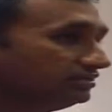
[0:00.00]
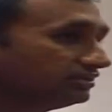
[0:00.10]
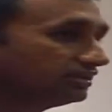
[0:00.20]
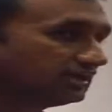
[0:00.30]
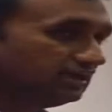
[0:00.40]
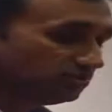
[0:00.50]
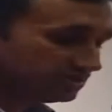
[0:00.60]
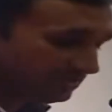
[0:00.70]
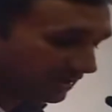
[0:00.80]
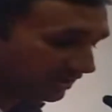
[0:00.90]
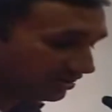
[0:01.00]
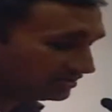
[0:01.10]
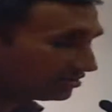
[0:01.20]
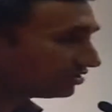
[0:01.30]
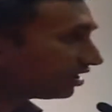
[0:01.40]
the keynote speaker
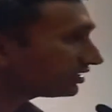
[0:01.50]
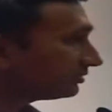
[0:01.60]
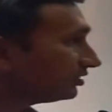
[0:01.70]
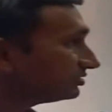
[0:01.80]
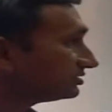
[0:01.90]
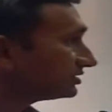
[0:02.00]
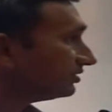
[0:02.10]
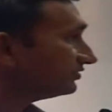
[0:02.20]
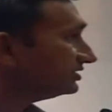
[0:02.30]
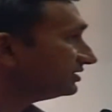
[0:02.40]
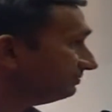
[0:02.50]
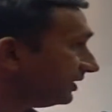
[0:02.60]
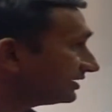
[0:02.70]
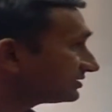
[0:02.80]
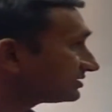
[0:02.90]
also talked about some of these impacts.